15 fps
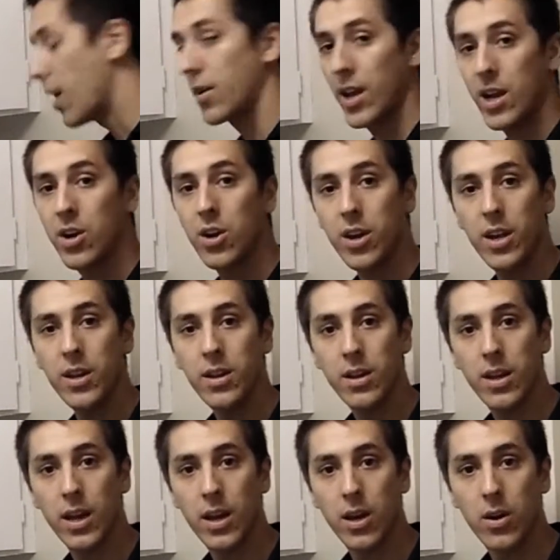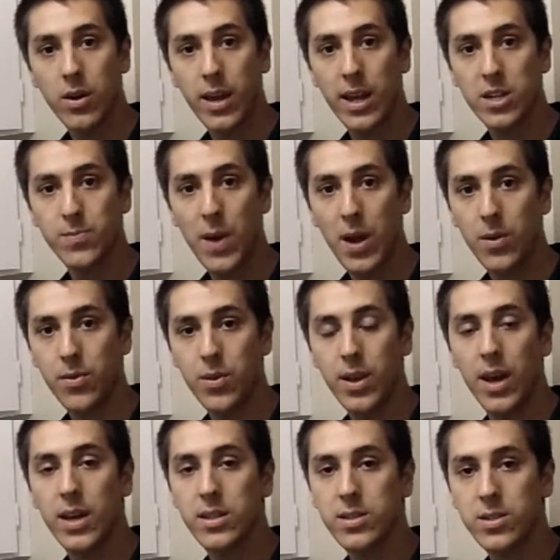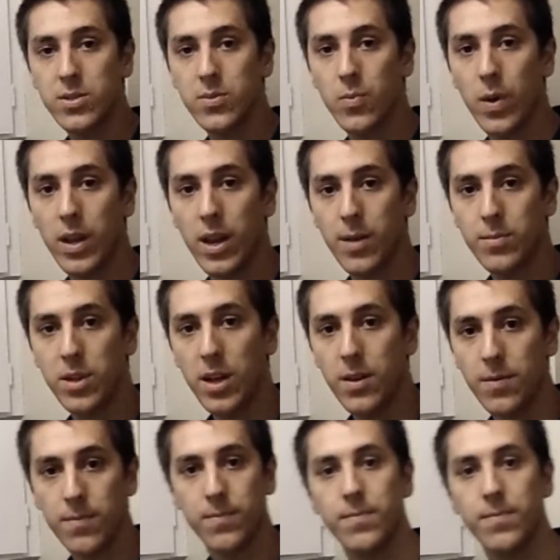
I'll get cooking and I'll catch back with you guys when I'm done.